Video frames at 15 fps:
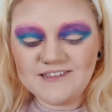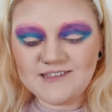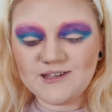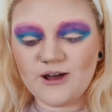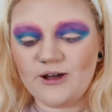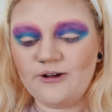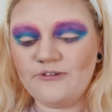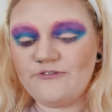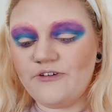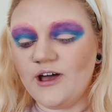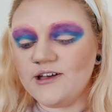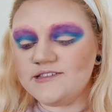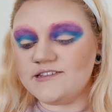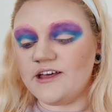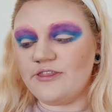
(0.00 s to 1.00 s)
So
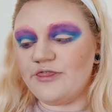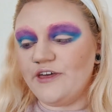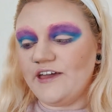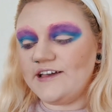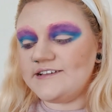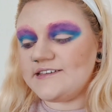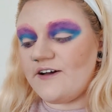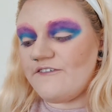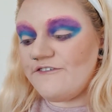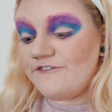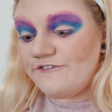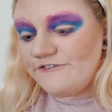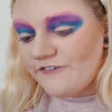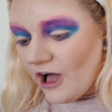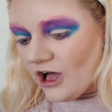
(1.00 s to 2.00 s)
first things
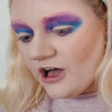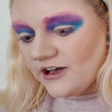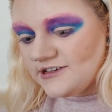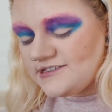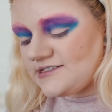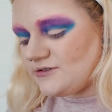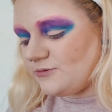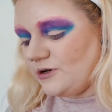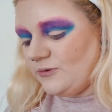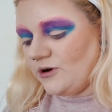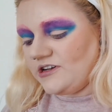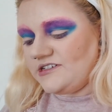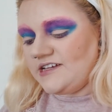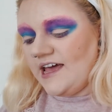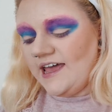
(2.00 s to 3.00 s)
first, we
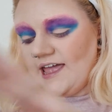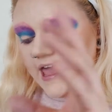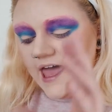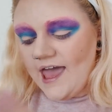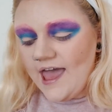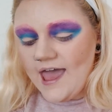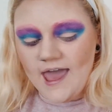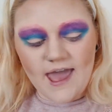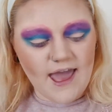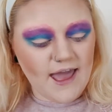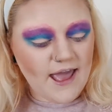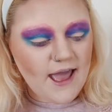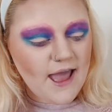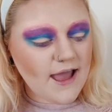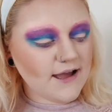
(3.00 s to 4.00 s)
want to take
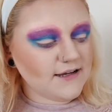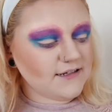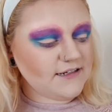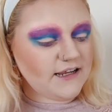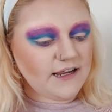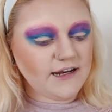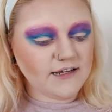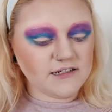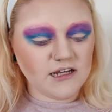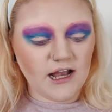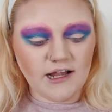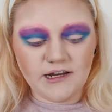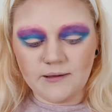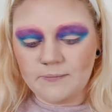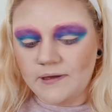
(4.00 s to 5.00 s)
a teeny
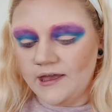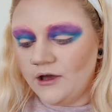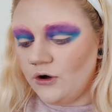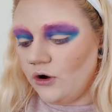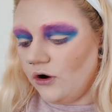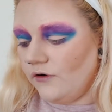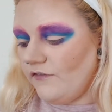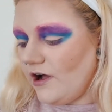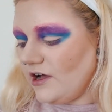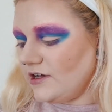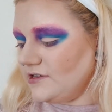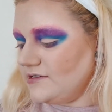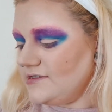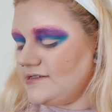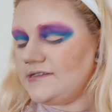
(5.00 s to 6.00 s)
tiny bit of
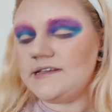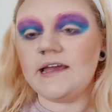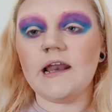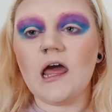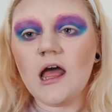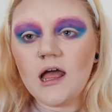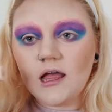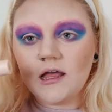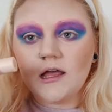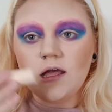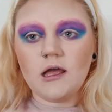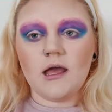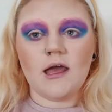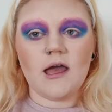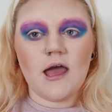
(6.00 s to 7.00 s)
concealer
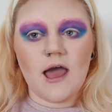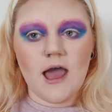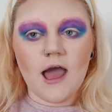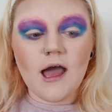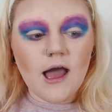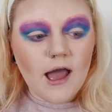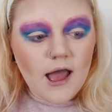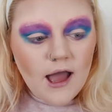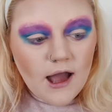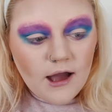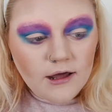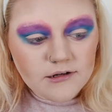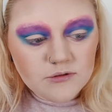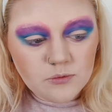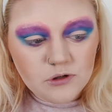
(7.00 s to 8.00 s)

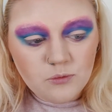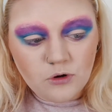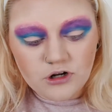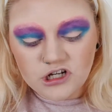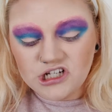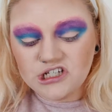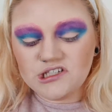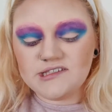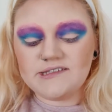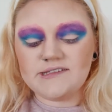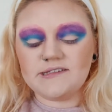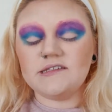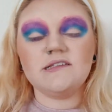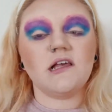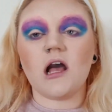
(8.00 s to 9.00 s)
and we want to
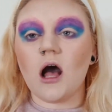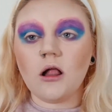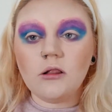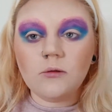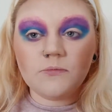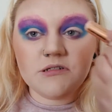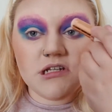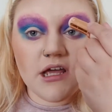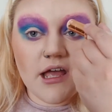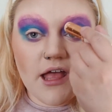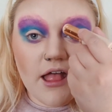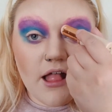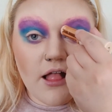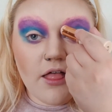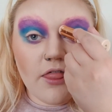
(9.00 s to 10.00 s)
sculpt
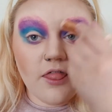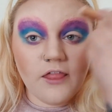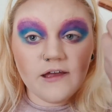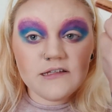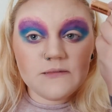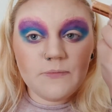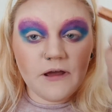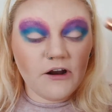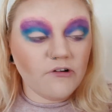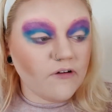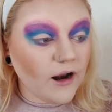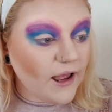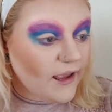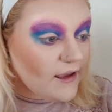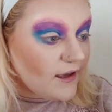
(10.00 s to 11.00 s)
this bit
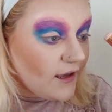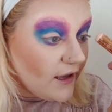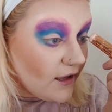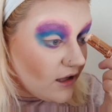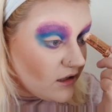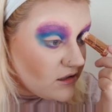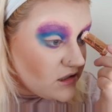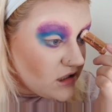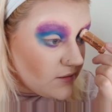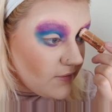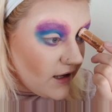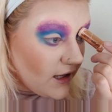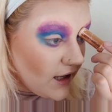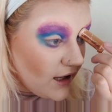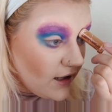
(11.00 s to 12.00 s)
right here to
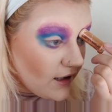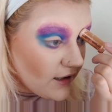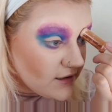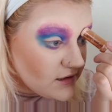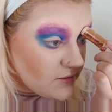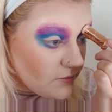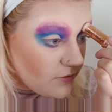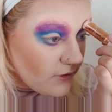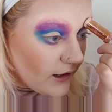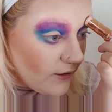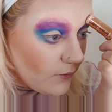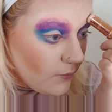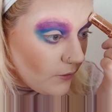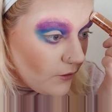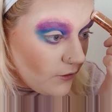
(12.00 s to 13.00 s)
make a nice
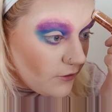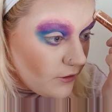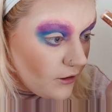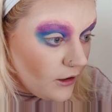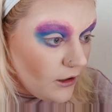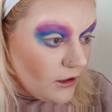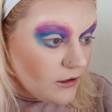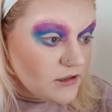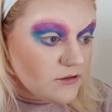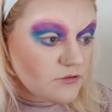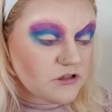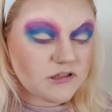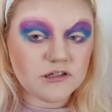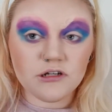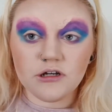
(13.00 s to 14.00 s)
brow bone. So
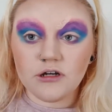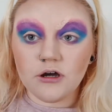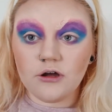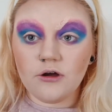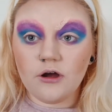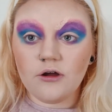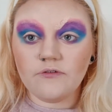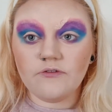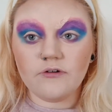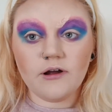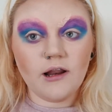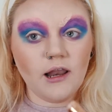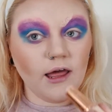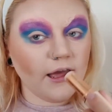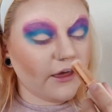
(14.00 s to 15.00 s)
we're just going to go over
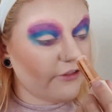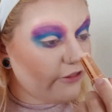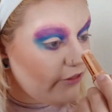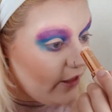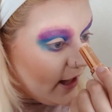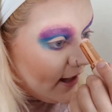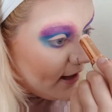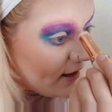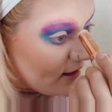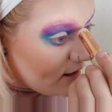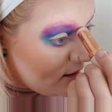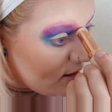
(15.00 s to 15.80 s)
it like that.